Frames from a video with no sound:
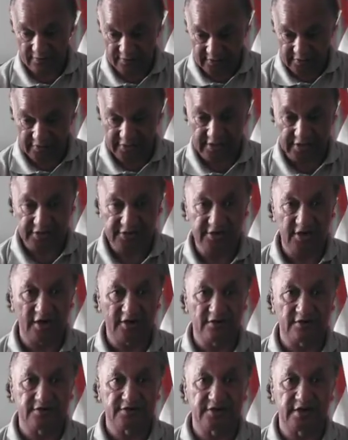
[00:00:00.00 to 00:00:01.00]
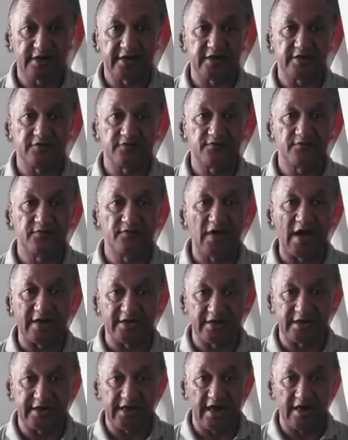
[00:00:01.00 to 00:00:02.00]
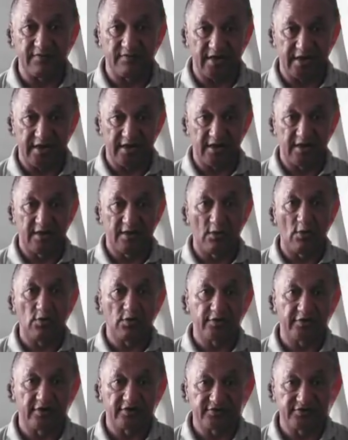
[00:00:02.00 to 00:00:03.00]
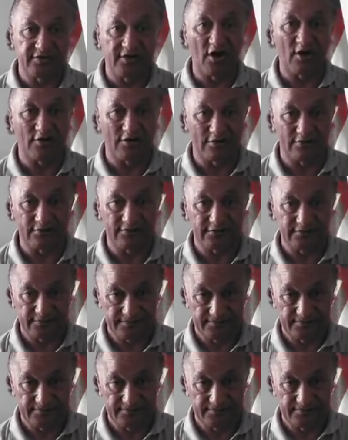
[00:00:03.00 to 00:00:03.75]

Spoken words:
to these titles that his father gave me, all those titles,